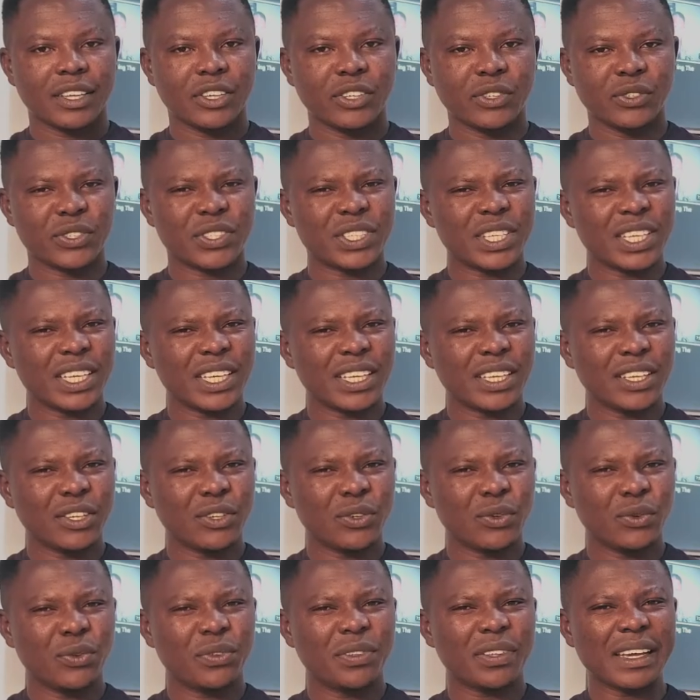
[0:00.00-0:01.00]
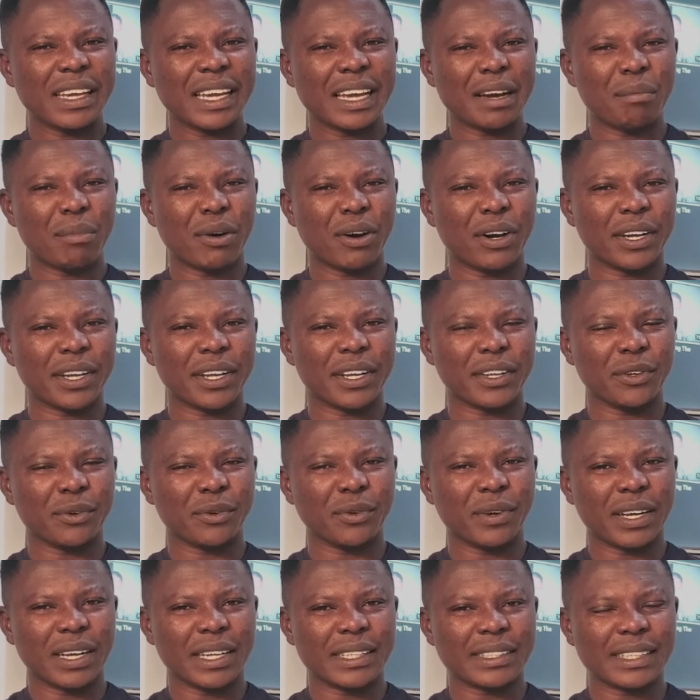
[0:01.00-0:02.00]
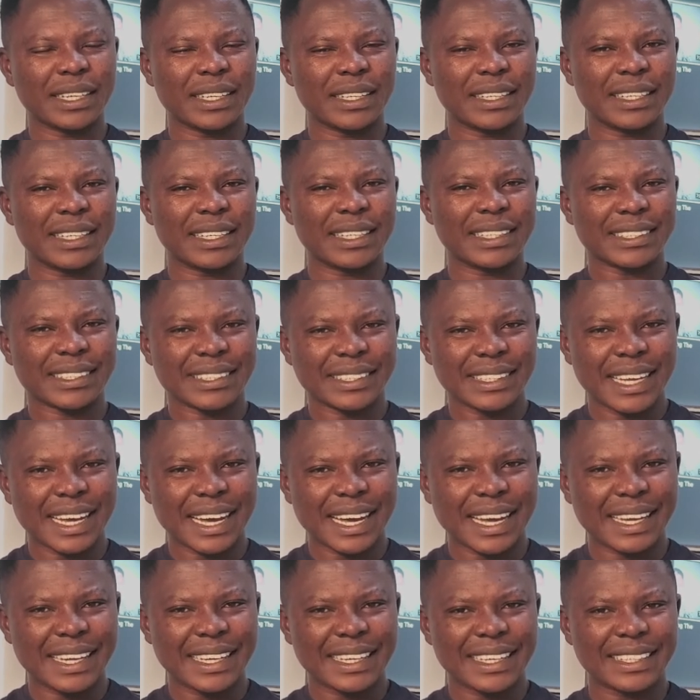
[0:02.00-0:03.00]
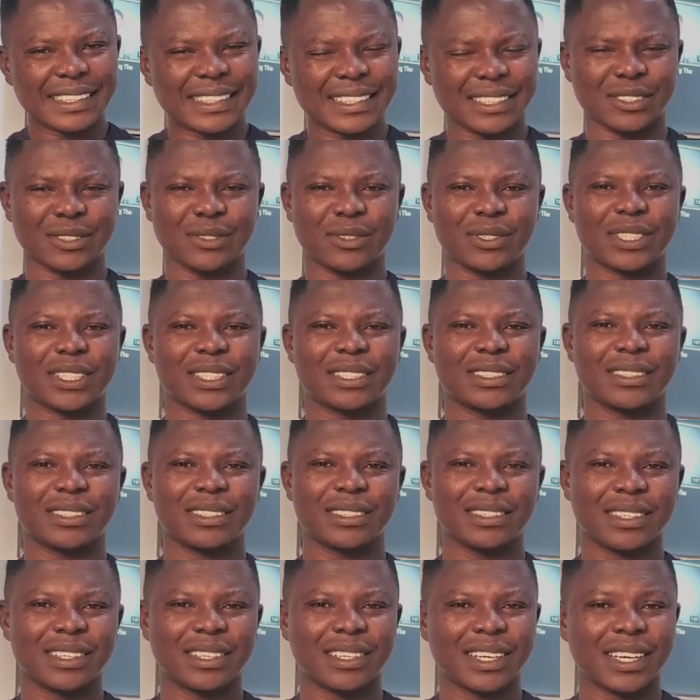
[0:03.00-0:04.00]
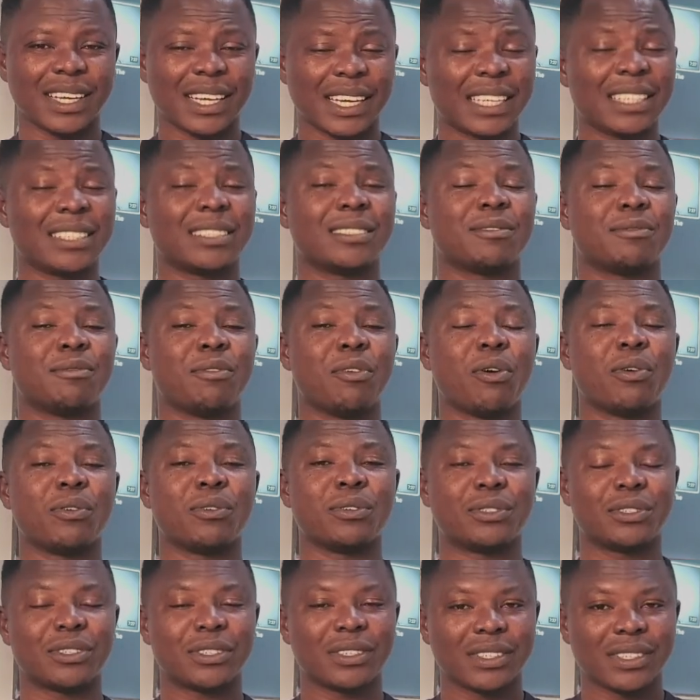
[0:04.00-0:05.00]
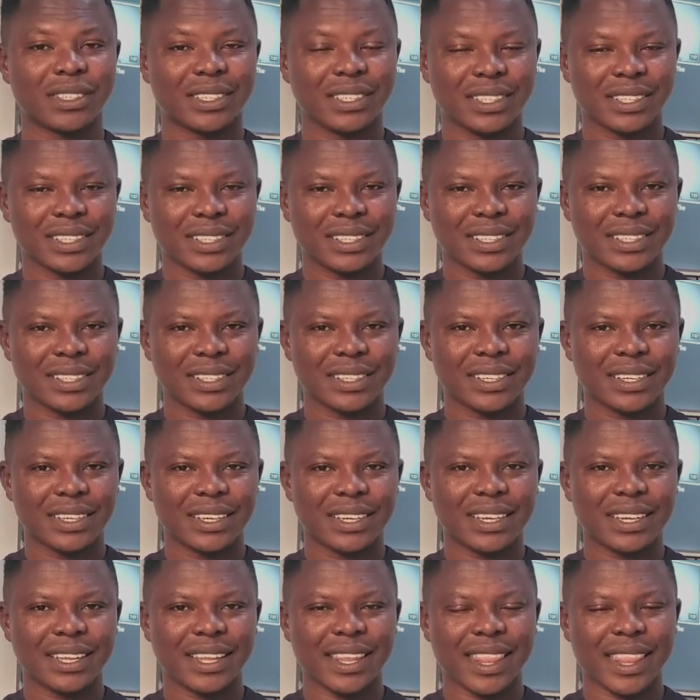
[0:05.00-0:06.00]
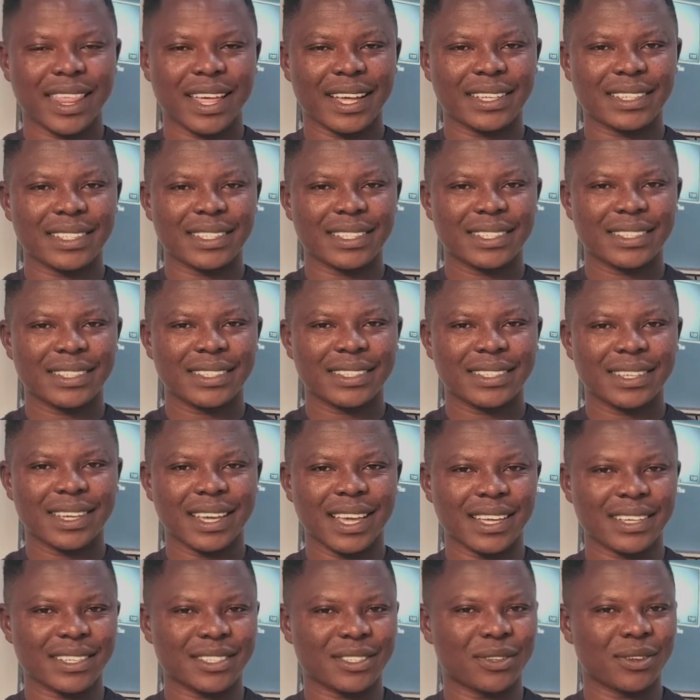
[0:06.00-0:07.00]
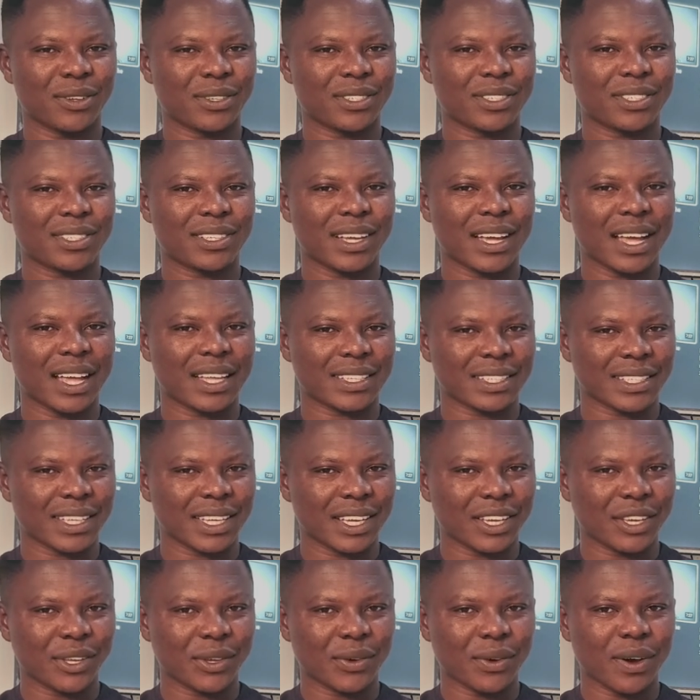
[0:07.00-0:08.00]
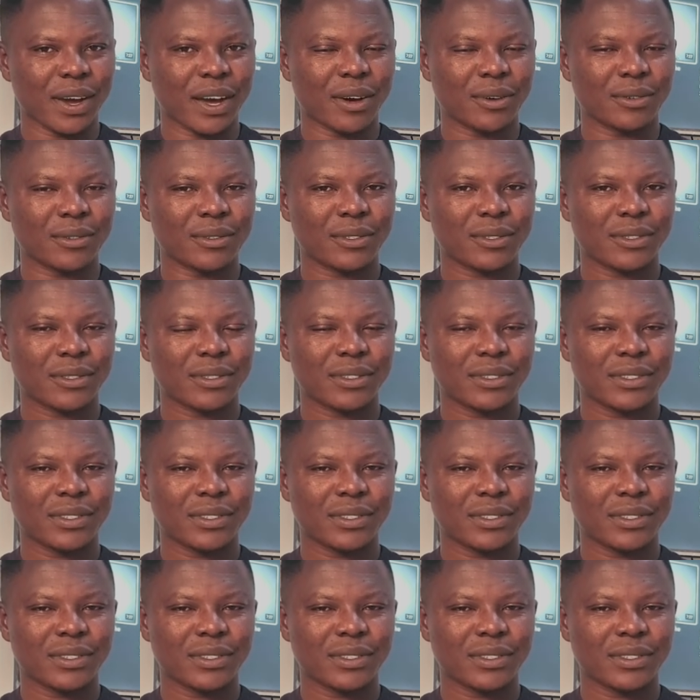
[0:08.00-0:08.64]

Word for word: You see, you think about it, you realize that this guy, it is not his fault that he's not asking you out.